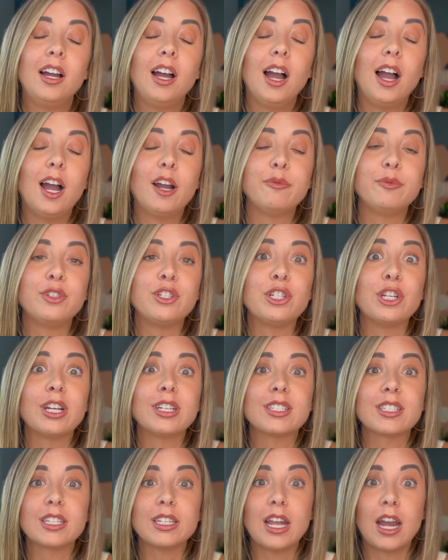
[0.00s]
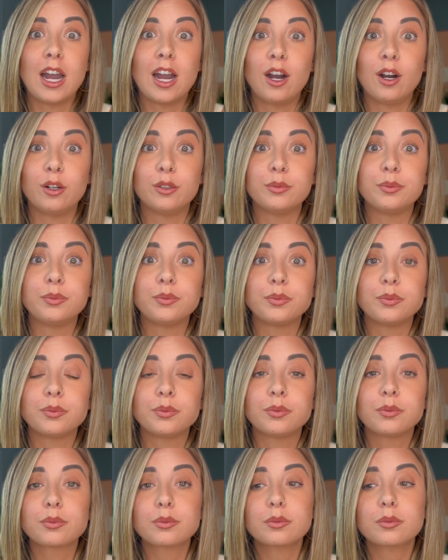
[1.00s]
I'm just now
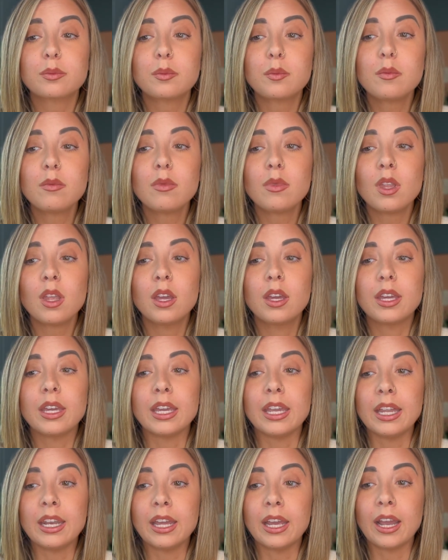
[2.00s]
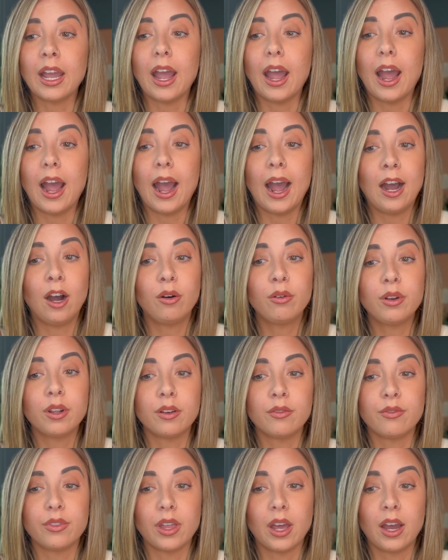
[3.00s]
getting out
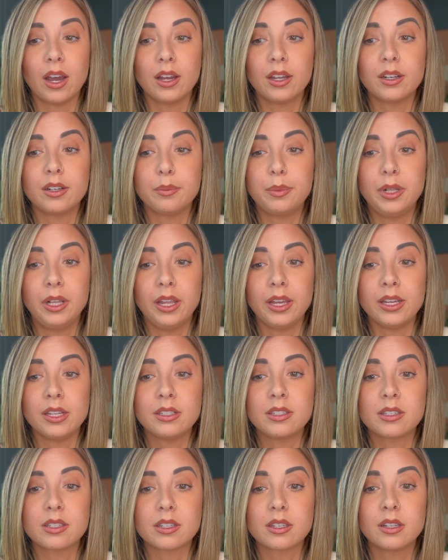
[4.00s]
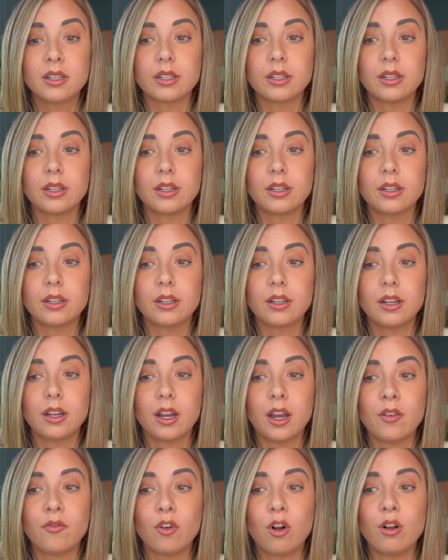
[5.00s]
of that place.
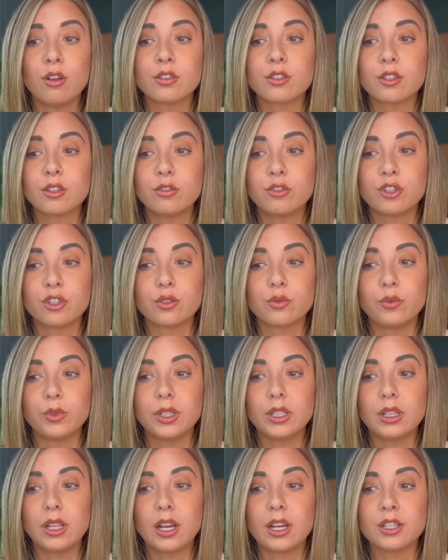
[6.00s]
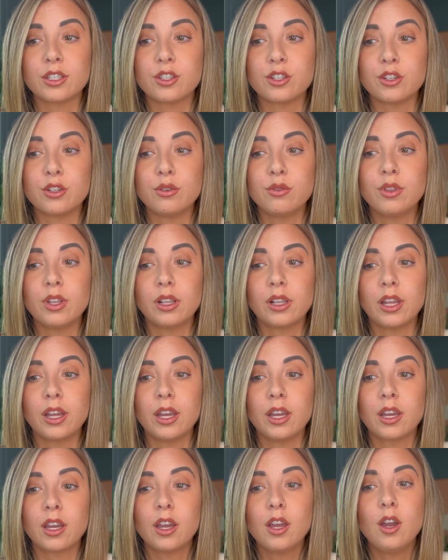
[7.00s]
I've also just realized too that
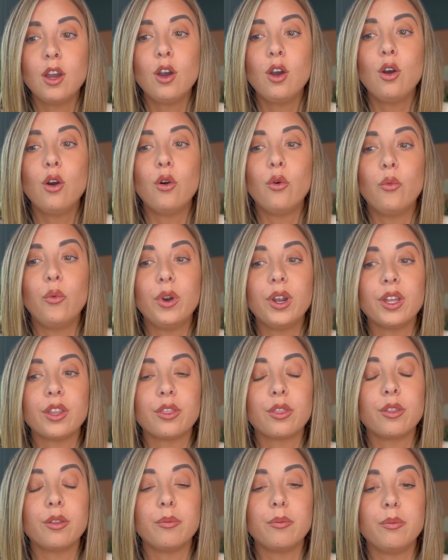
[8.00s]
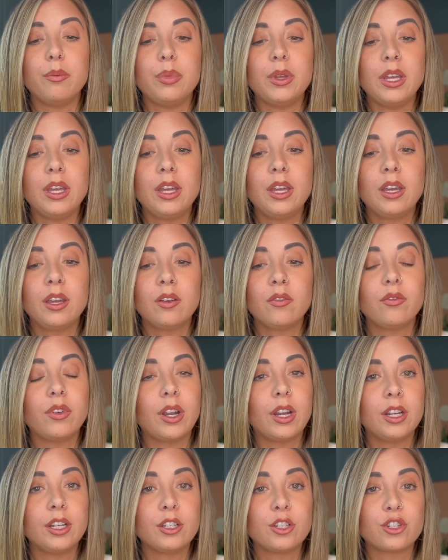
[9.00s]
like with being
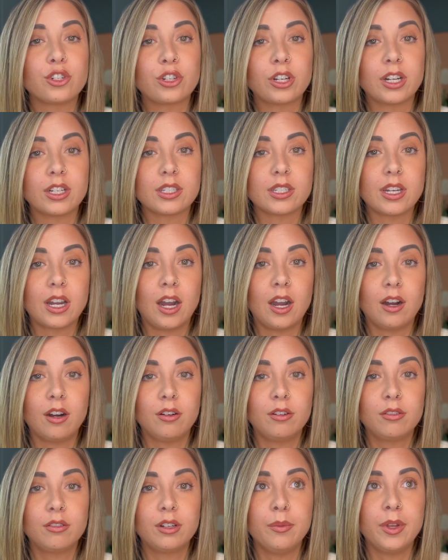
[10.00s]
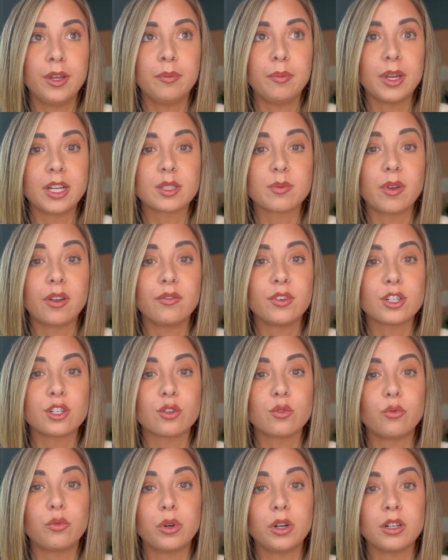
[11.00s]
very stressed out, it makes my
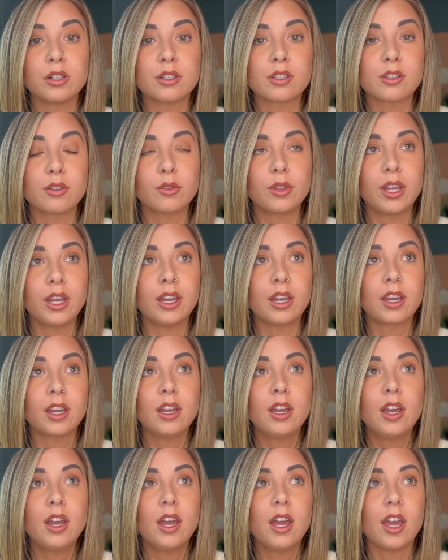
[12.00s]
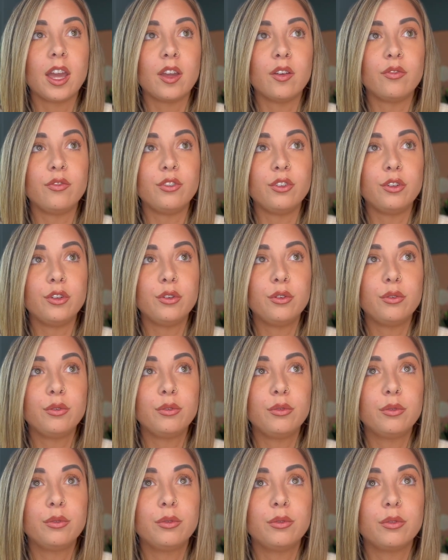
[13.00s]
vision worse. So like
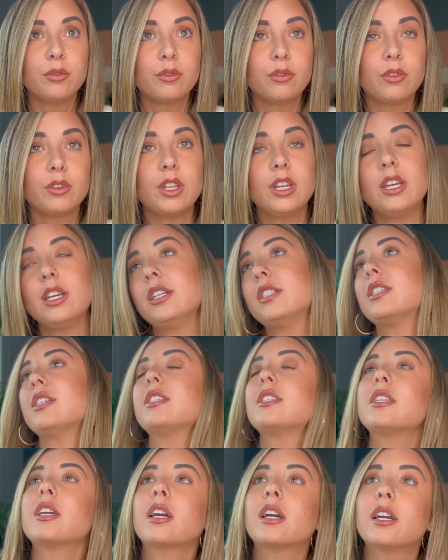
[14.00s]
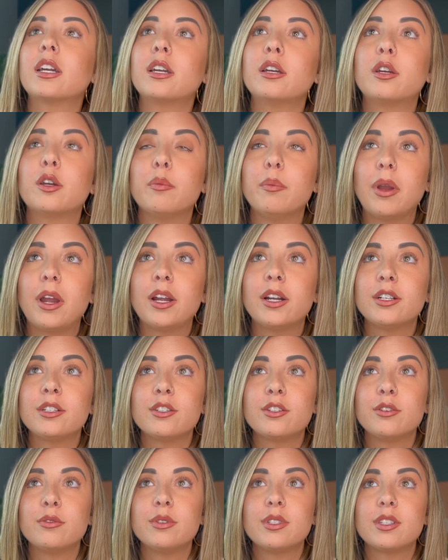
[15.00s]
the easiest thing I could compare it
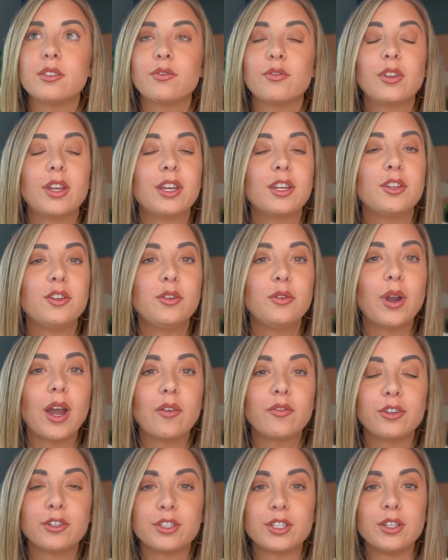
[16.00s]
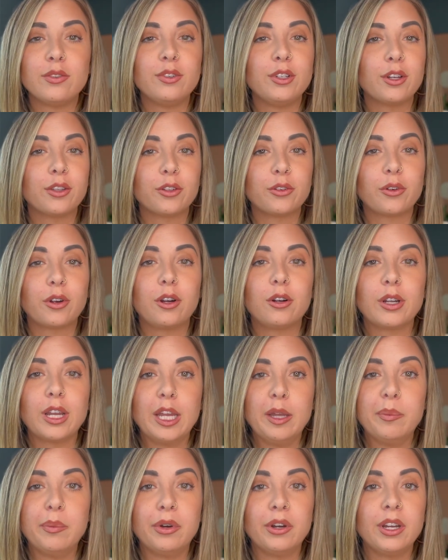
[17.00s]
to is if like you have your TV on the wrong
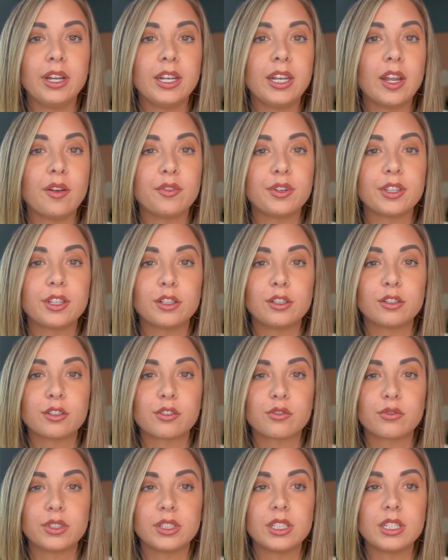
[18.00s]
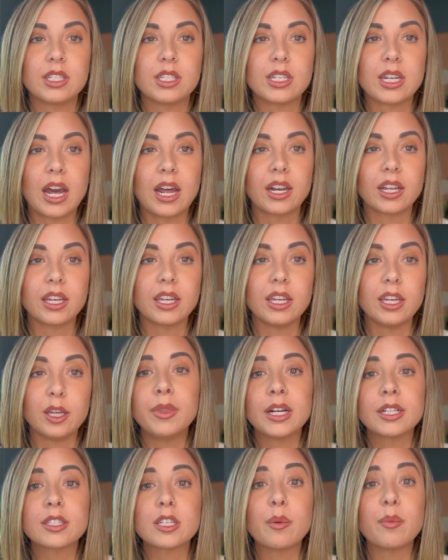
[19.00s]
input and everything looks really staticky.
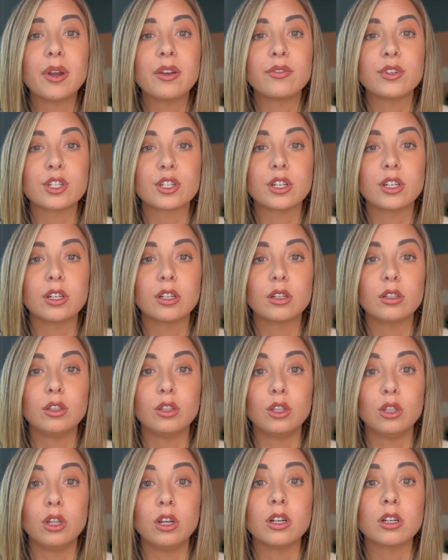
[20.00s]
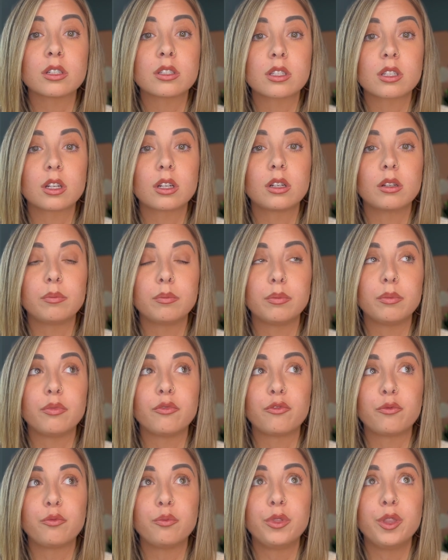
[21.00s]
That's how my vision looks
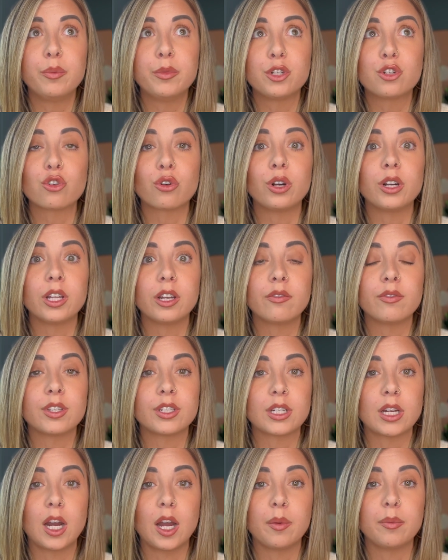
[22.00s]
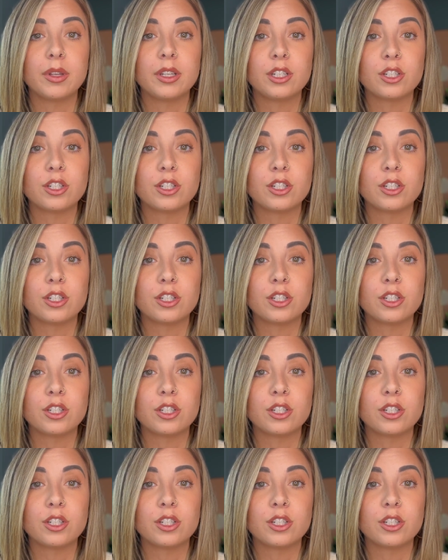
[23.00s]
the majority of the time.